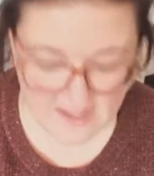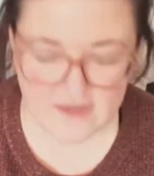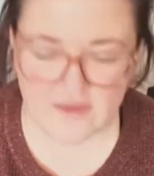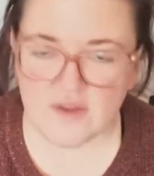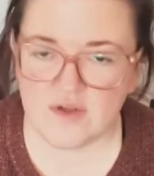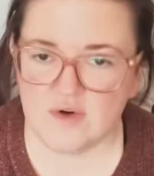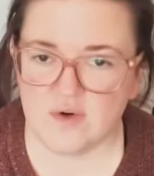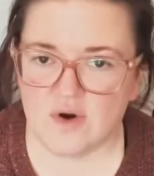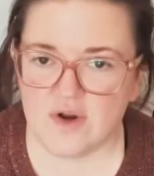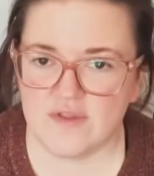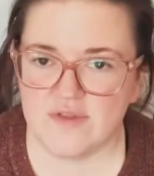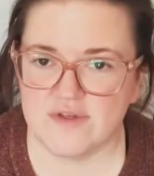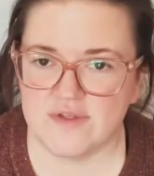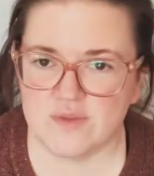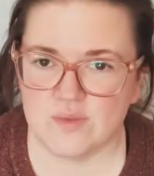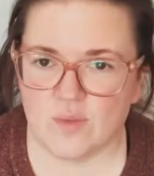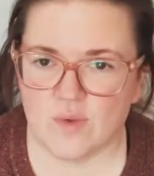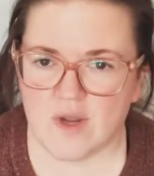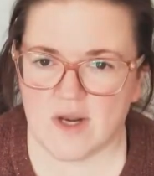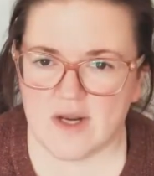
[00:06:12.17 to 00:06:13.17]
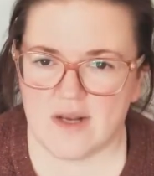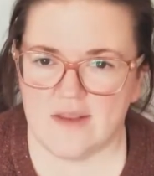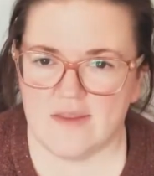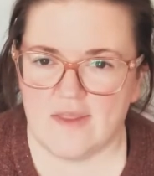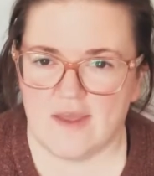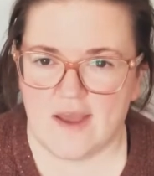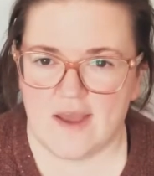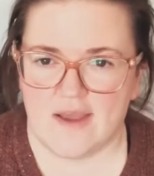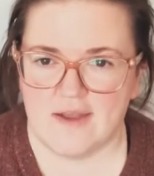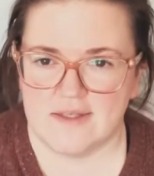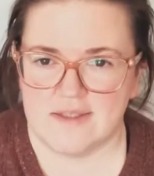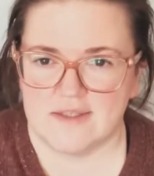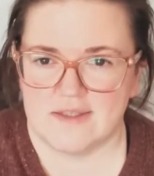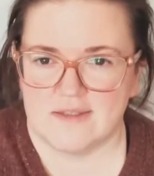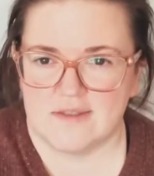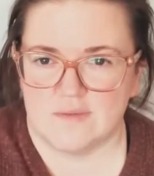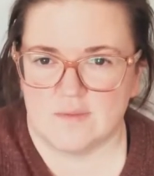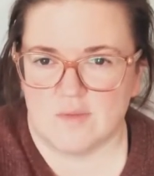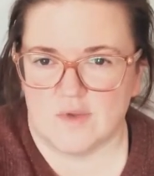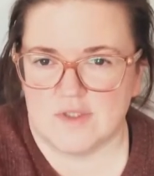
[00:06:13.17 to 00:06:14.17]
of the North is one
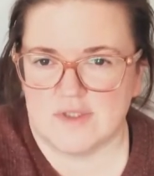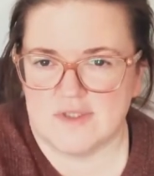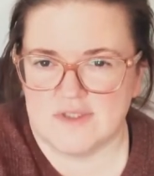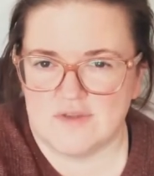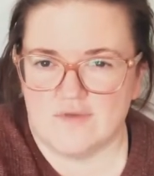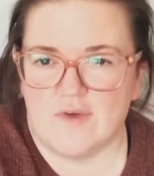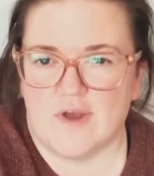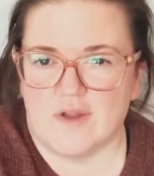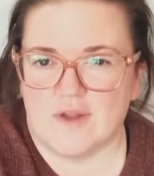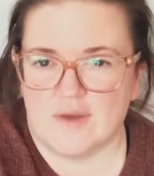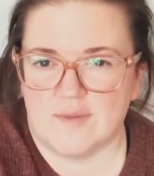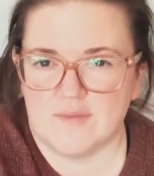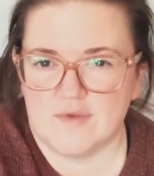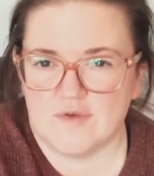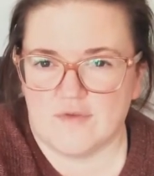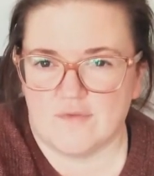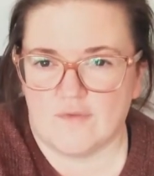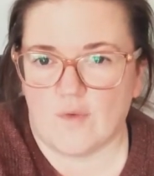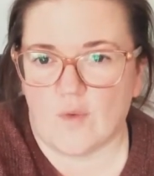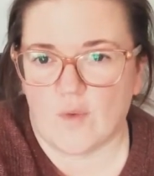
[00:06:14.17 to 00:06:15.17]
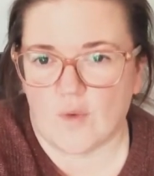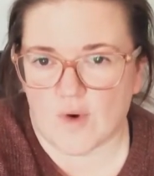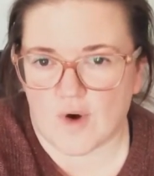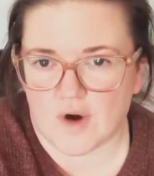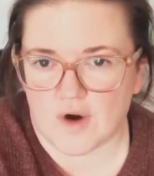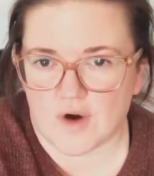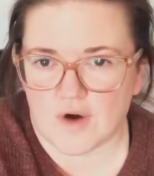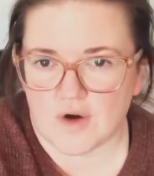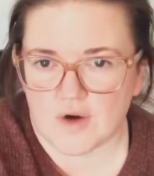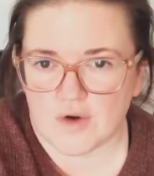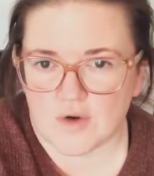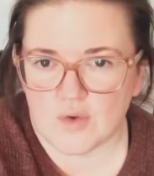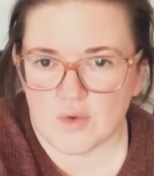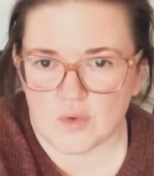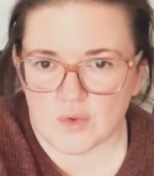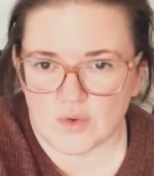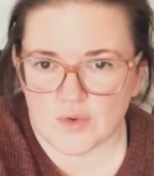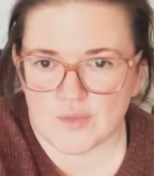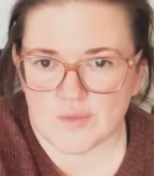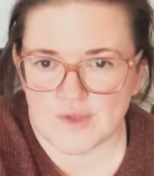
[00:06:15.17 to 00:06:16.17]
that was developed for
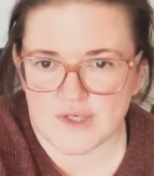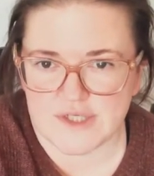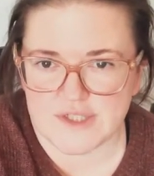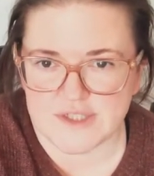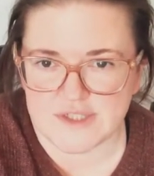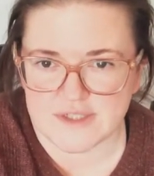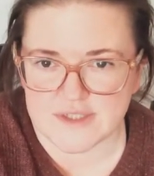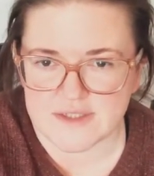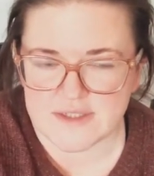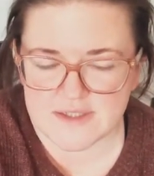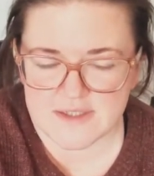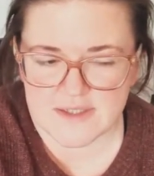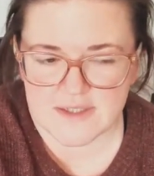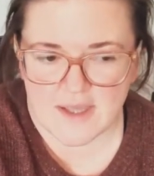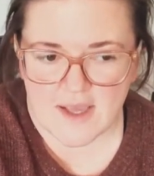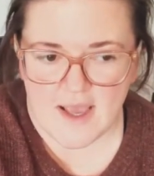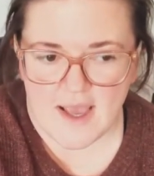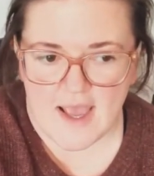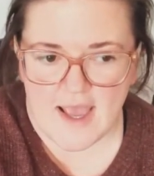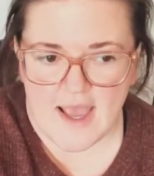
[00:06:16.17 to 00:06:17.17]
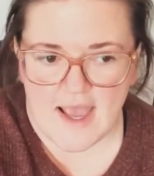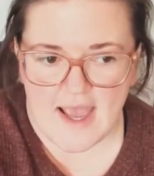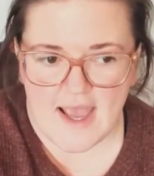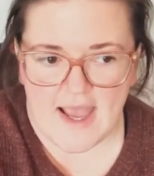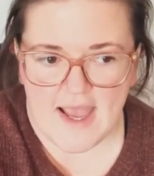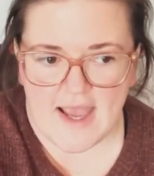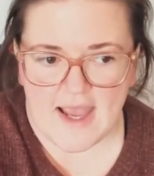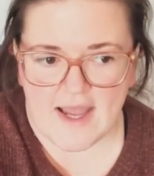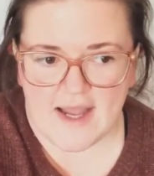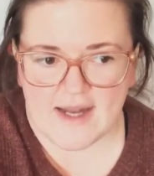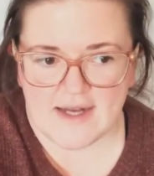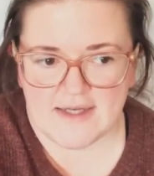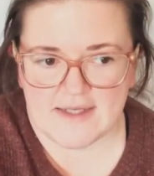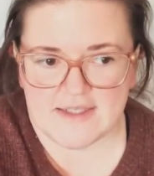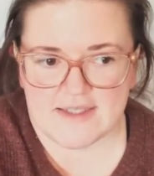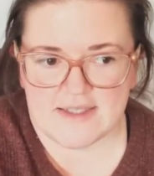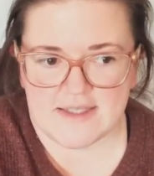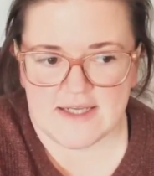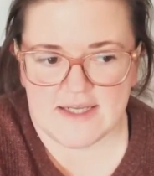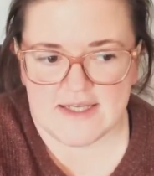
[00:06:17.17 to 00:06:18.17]
cooler regions
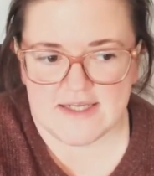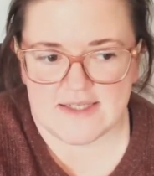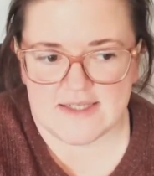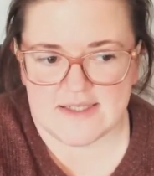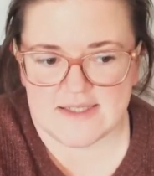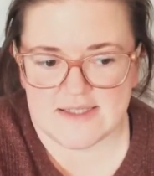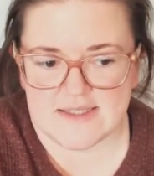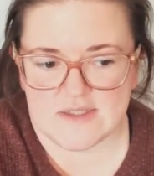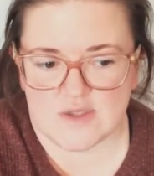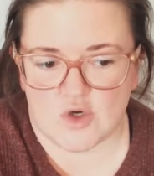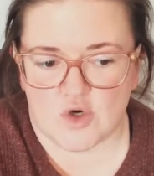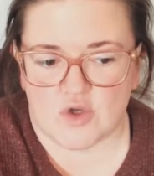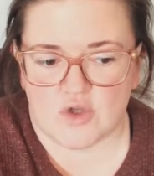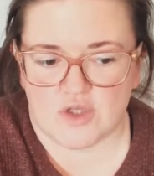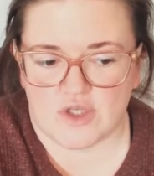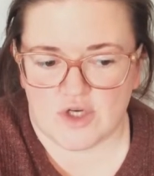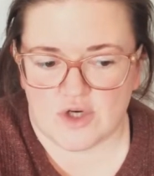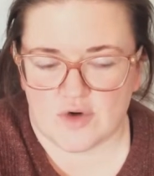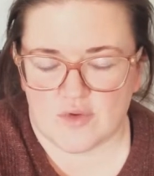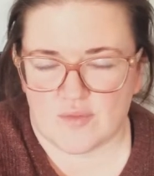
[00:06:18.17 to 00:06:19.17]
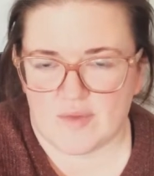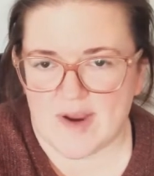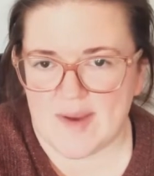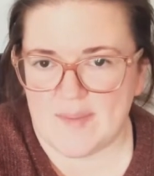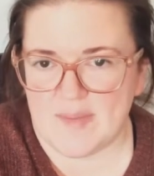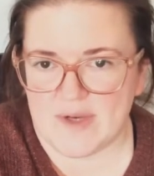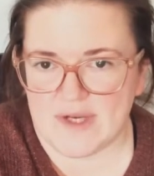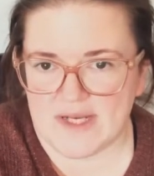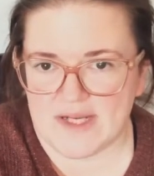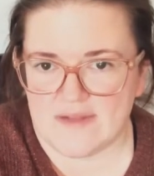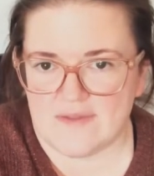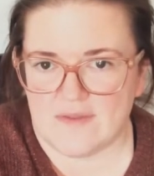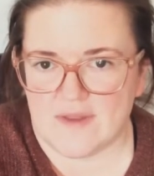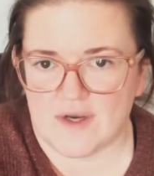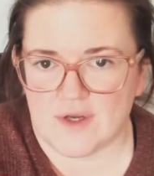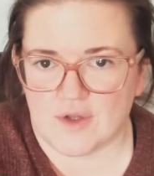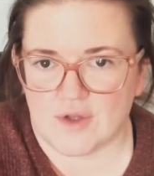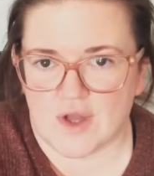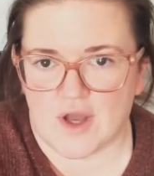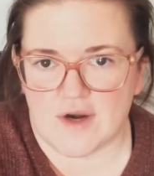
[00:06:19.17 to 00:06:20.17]
and is earlier ripening
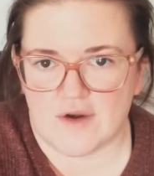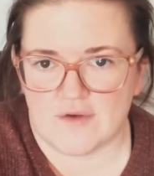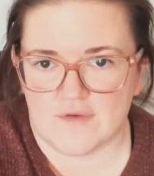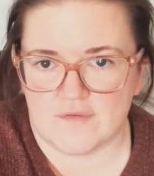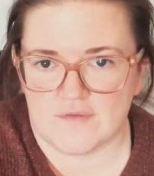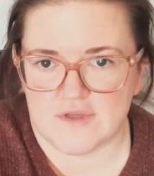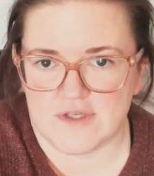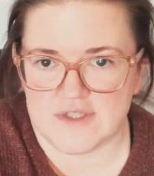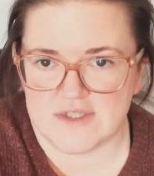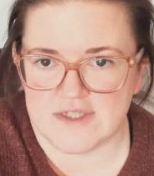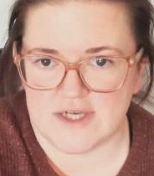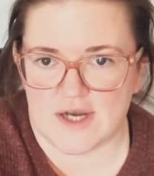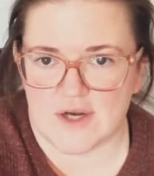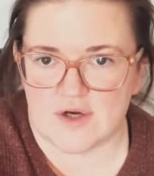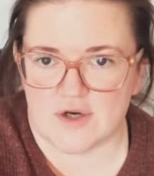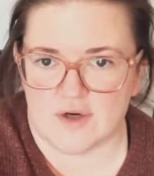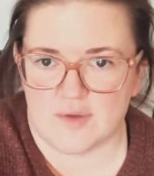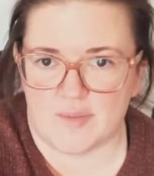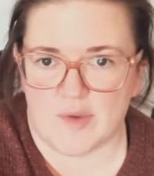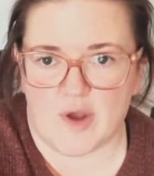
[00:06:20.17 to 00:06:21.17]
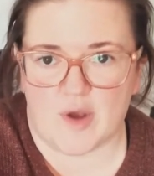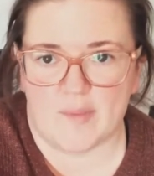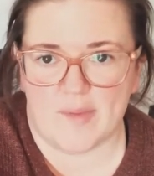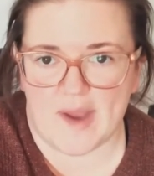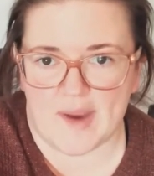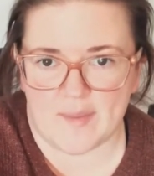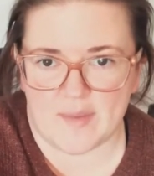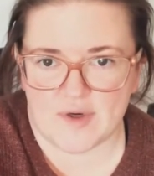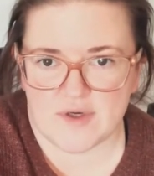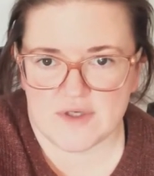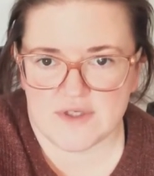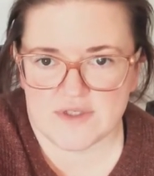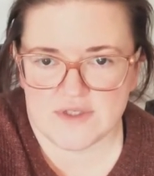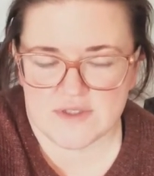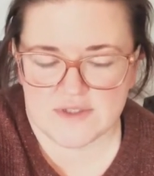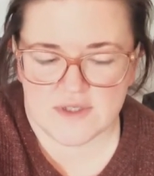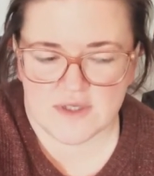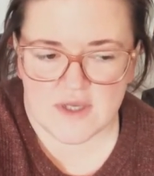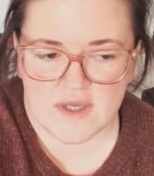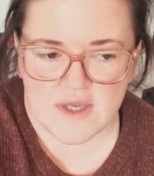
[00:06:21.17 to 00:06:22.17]
than a lot of the standard bell
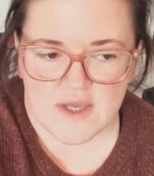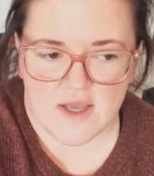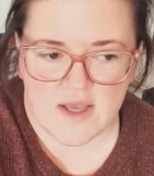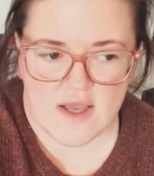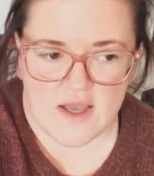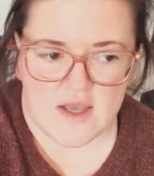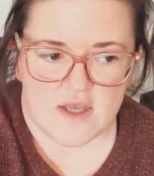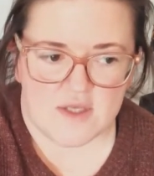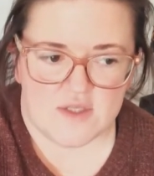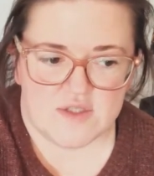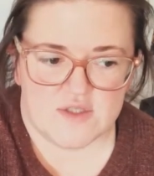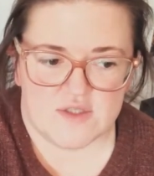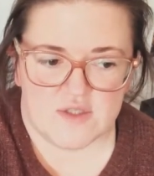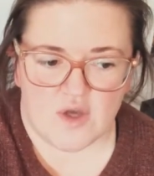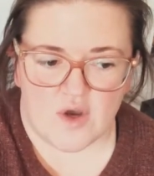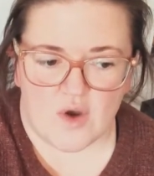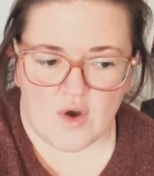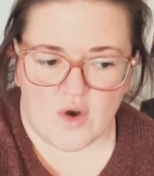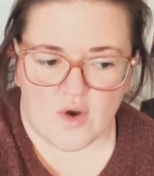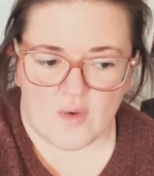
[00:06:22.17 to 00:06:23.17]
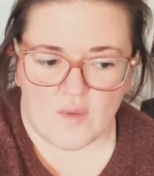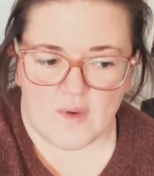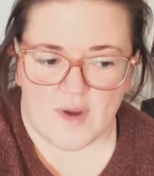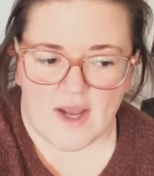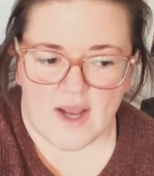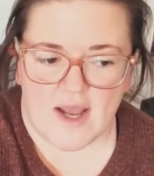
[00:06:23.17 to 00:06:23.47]
peppers. So